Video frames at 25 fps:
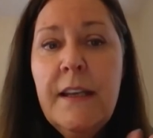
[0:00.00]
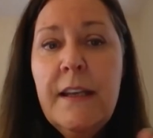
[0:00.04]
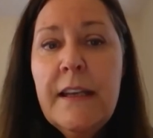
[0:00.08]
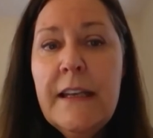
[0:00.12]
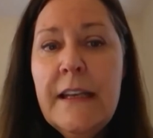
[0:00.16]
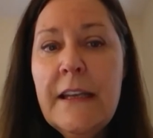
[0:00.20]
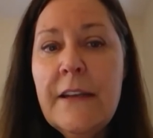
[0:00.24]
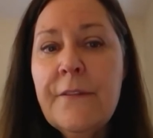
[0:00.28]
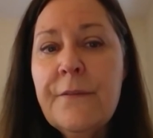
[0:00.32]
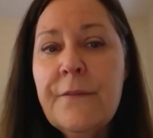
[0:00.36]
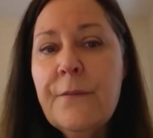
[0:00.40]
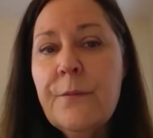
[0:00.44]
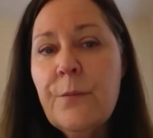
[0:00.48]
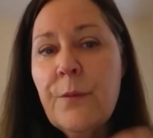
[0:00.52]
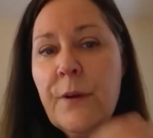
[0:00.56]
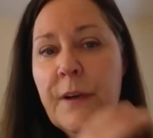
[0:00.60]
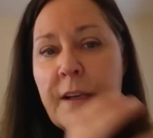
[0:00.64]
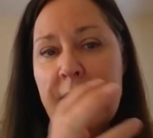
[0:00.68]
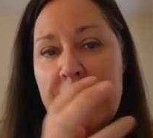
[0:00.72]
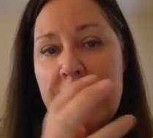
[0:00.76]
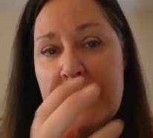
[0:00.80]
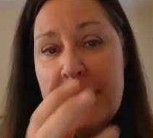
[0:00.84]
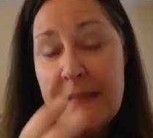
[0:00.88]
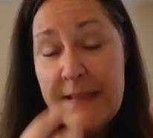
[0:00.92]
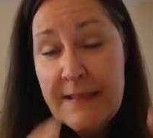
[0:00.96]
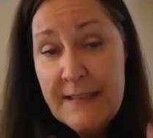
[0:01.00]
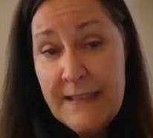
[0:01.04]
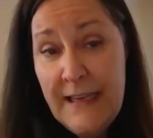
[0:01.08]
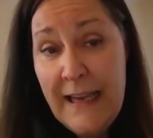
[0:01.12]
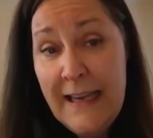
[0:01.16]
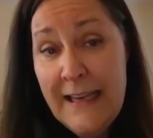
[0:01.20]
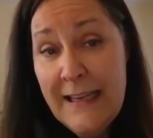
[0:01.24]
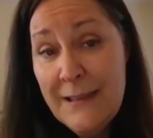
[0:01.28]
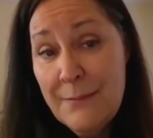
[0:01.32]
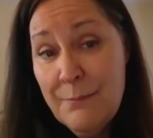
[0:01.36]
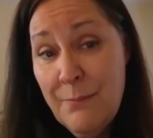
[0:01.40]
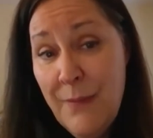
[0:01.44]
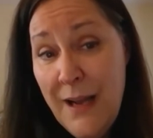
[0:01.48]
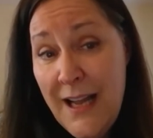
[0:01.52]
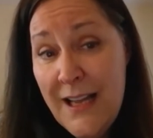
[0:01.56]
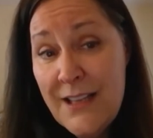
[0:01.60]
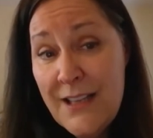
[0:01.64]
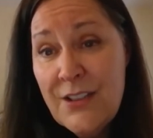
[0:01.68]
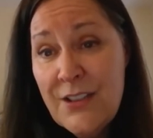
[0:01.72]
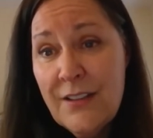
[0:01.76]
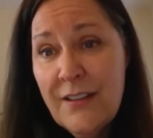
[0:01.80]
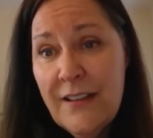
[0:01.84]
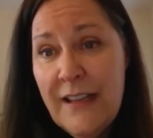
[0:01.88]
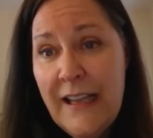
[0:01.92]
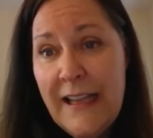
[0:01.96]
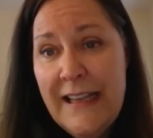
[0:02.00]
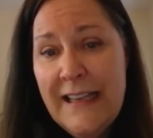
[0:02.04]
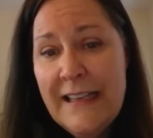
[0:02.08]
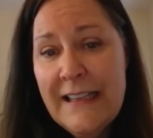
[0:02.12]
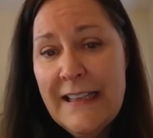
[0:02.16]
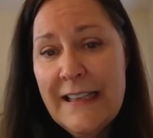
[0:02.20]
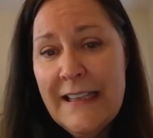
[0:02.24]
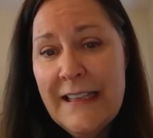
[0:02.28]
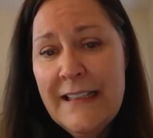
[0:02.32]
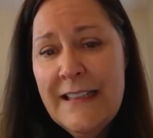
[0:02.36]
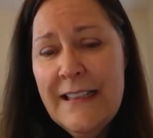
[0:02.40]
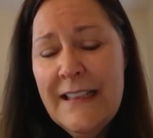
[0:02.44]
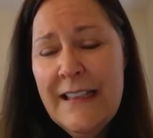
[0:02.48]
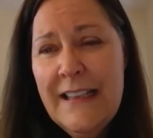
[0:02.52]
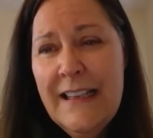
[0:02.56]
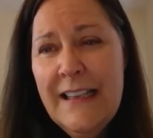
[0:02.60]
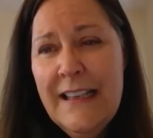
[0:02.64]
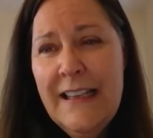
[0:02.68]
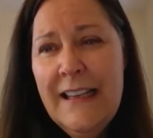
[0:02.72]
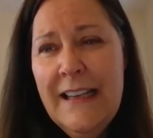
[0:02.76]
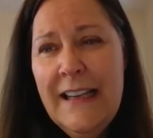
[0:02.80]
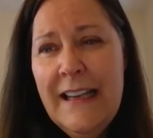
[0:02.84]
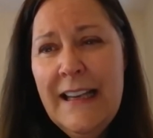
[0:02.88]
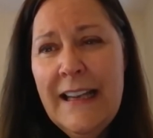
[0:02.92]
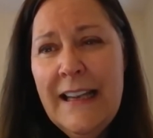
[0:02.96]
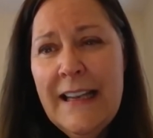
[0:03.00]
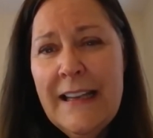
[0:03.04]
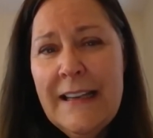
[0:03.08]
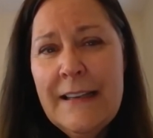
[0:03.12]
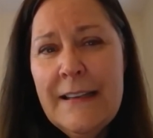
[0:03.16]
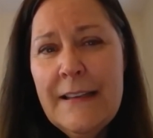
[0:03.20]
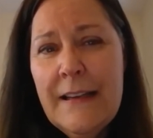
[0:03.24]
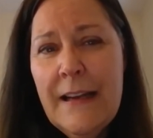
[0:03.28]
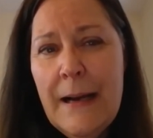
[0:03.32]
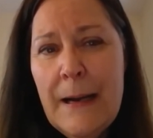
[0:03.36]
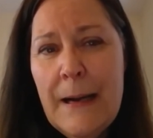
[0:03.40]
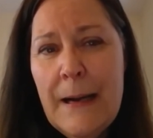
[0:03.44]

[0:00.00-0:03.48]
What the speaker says: If we're going to stay in modulated, and